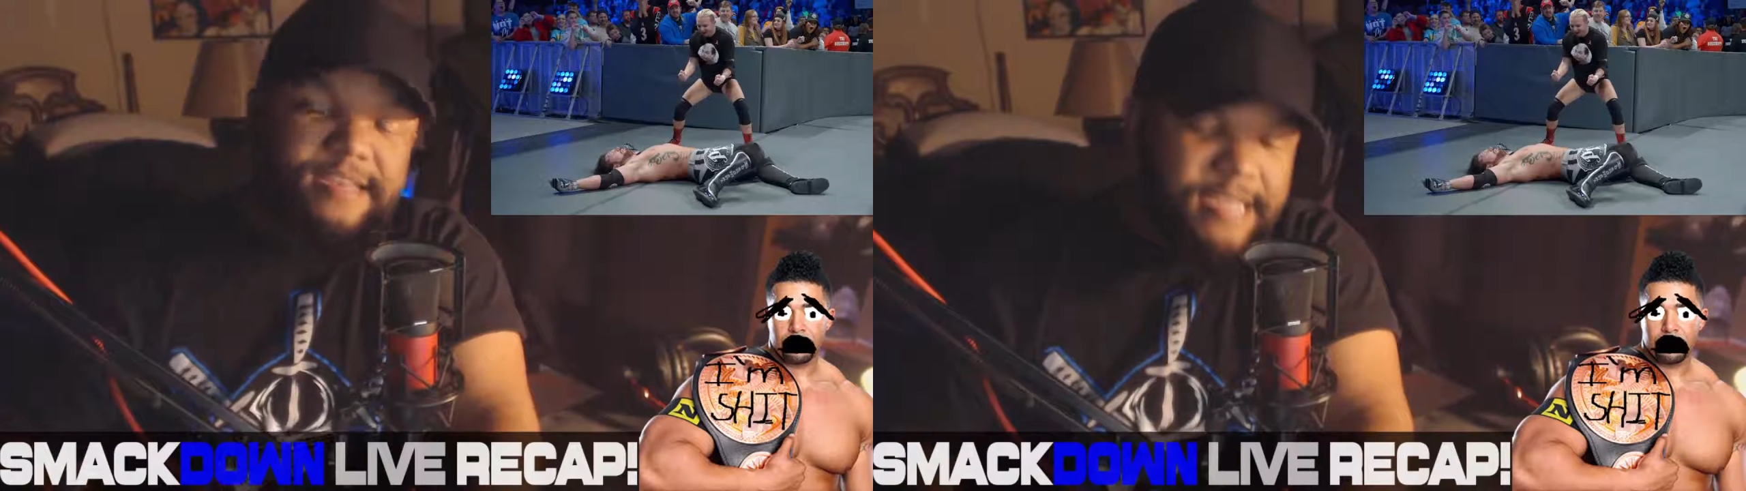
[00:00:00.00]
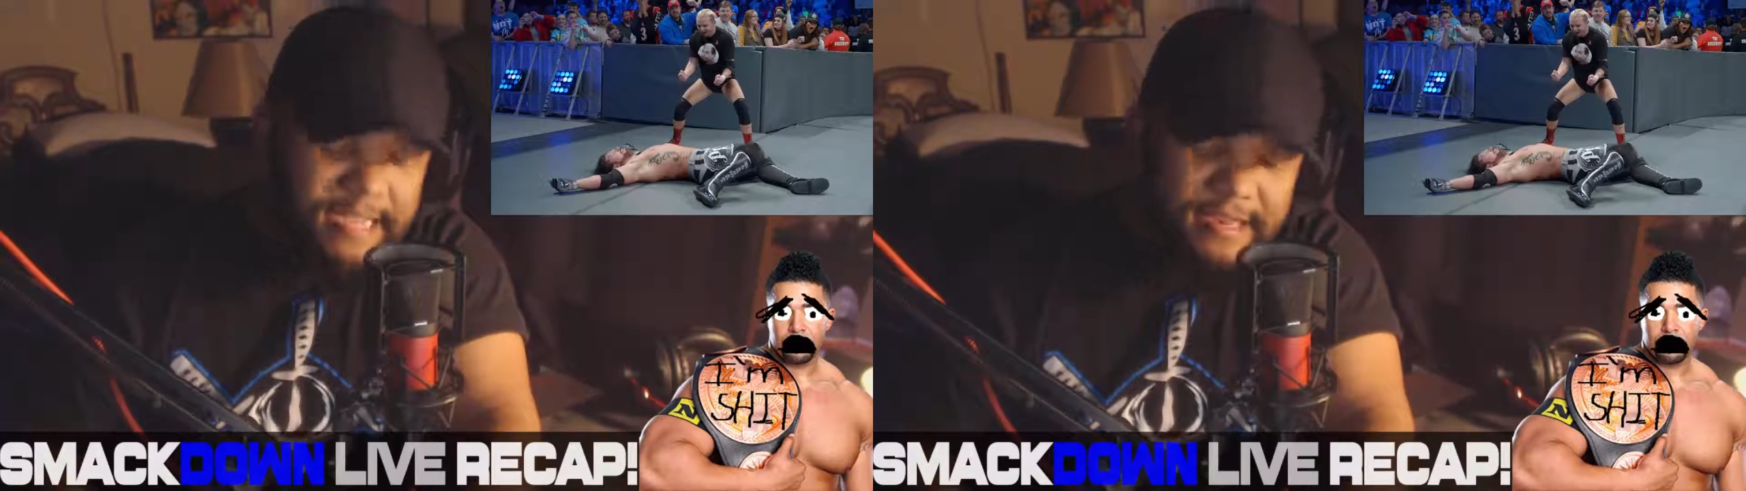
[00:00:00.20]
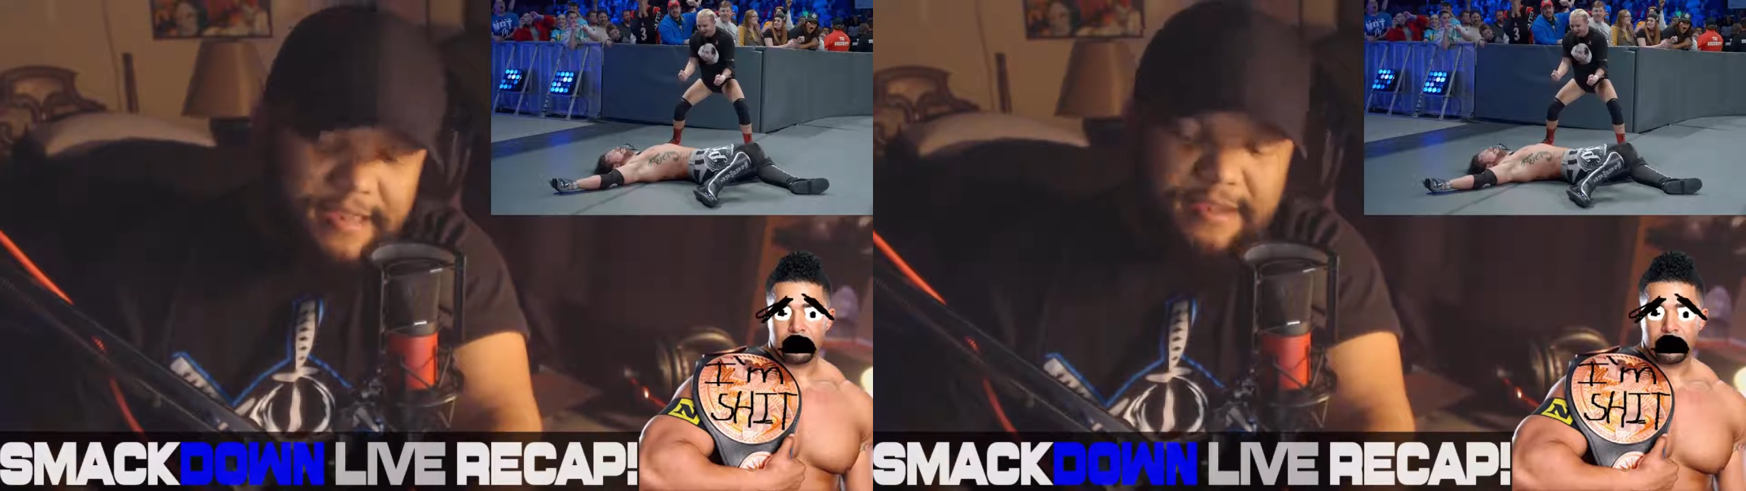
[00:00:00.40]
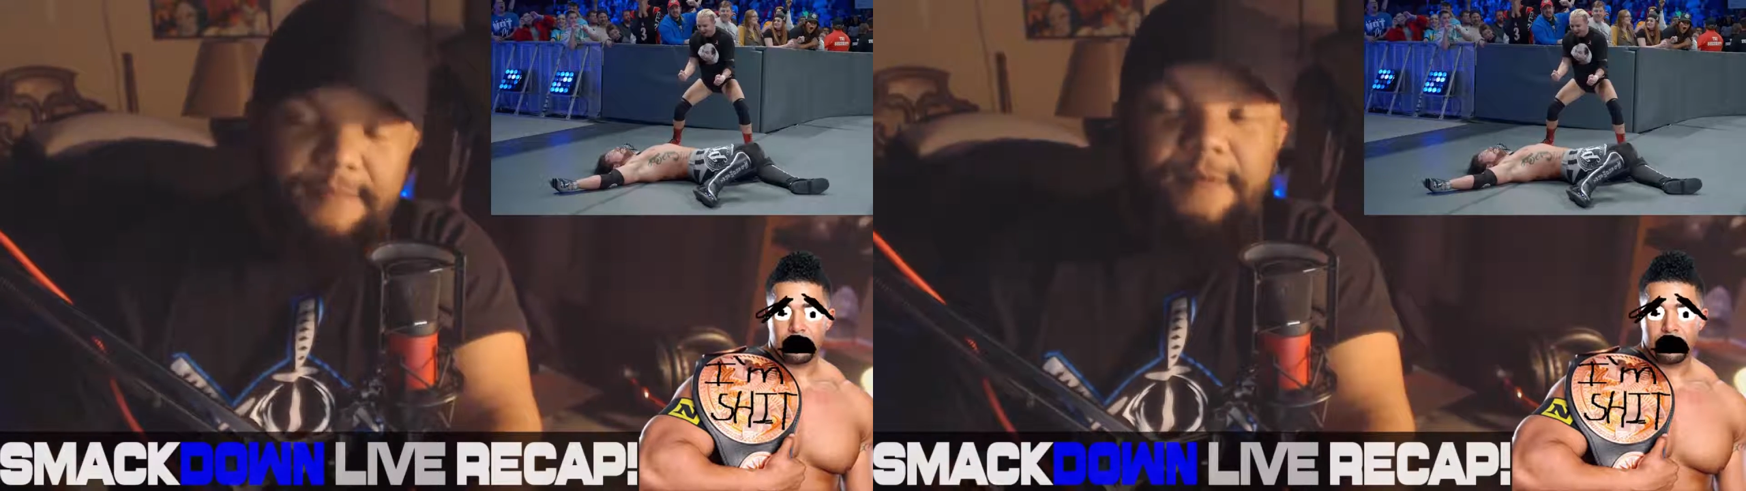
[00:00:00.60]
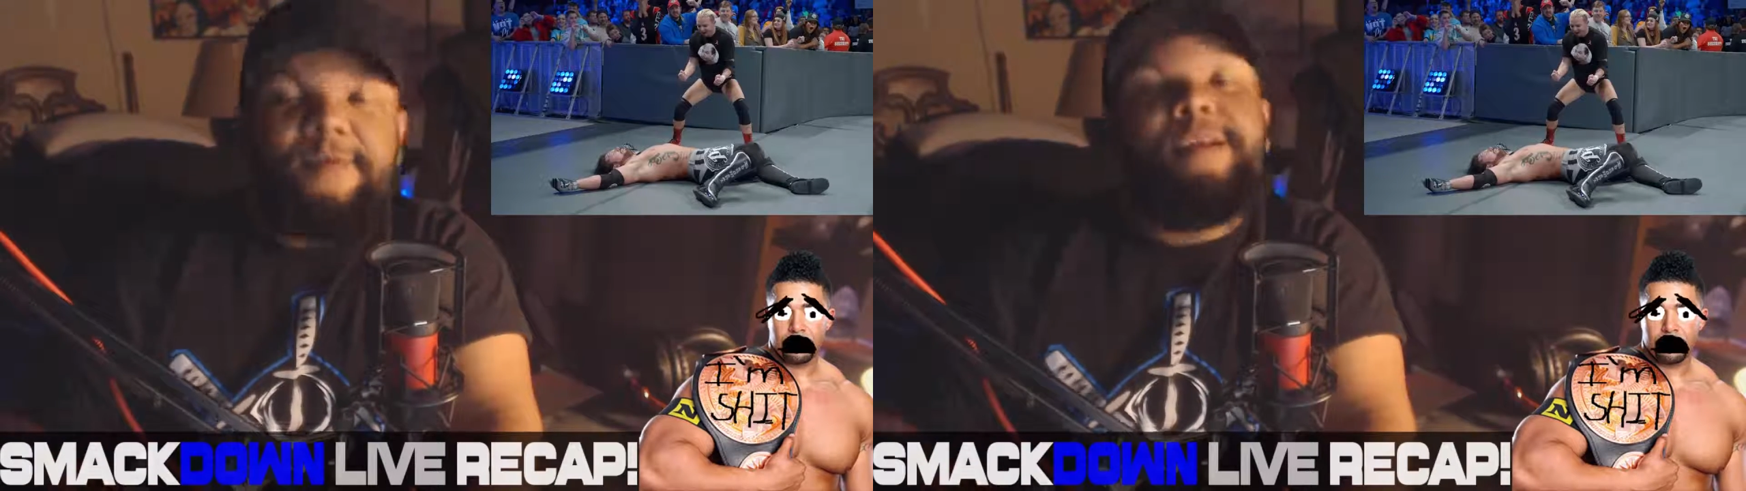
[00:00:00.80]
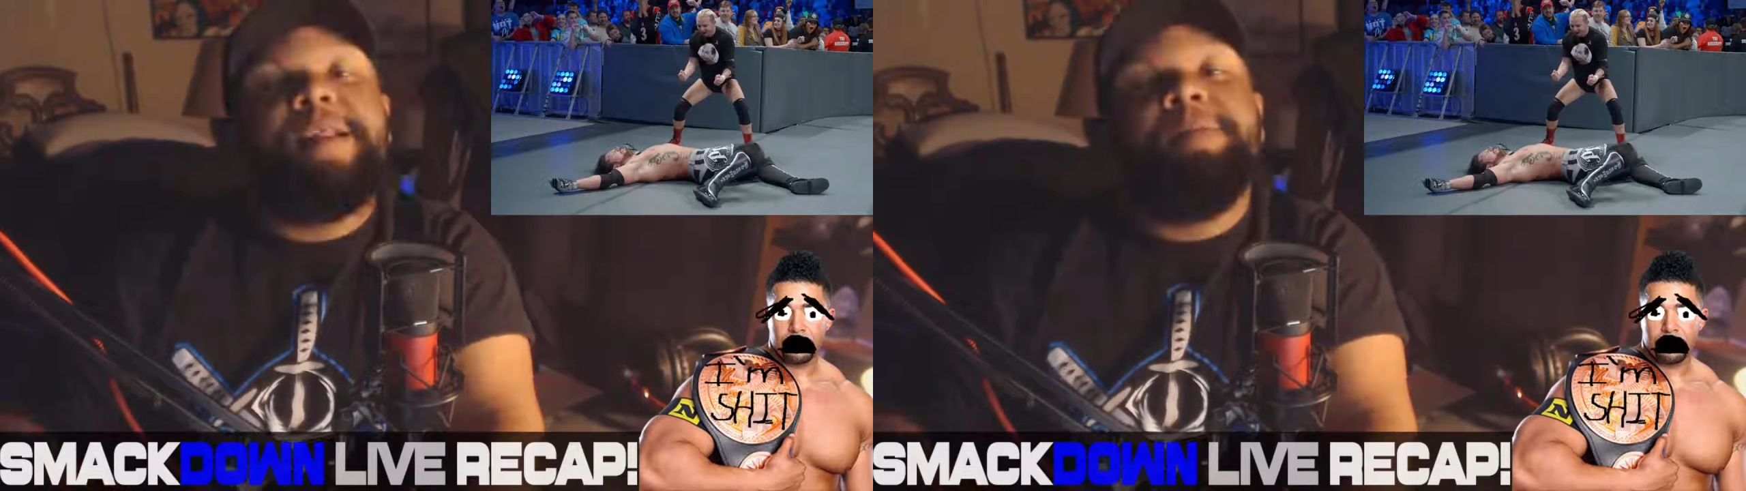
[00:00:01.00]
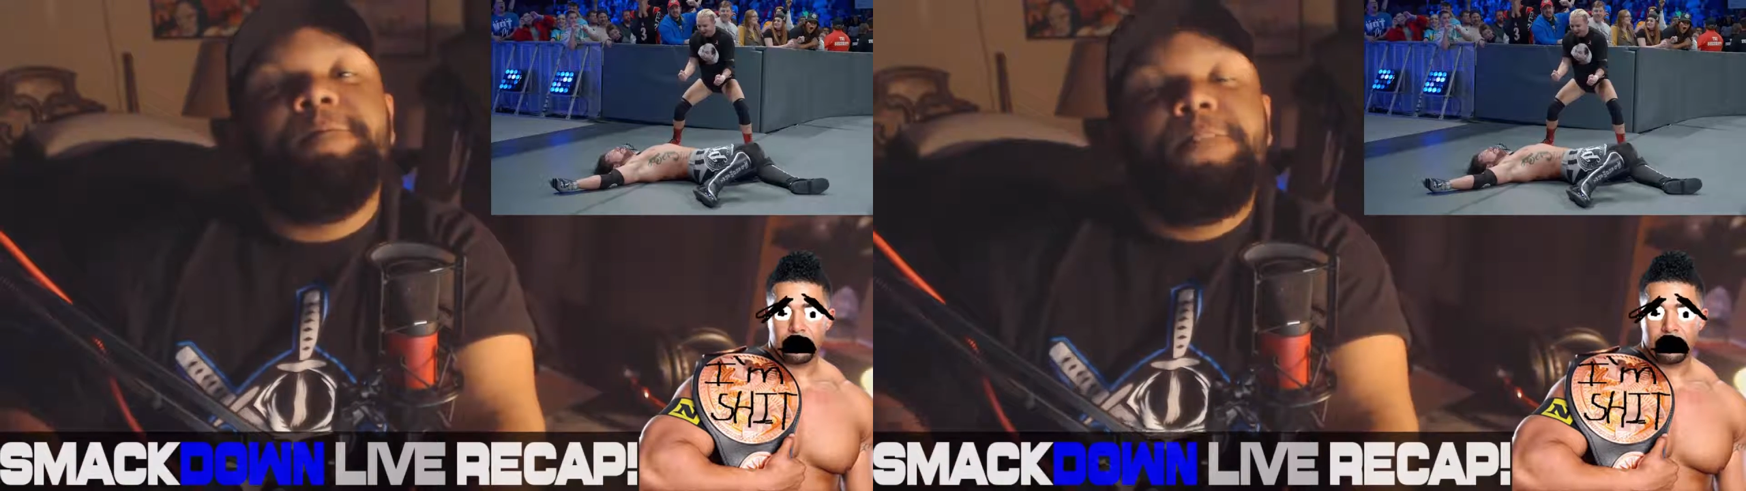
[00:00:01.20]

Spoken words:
Dean's disappointed.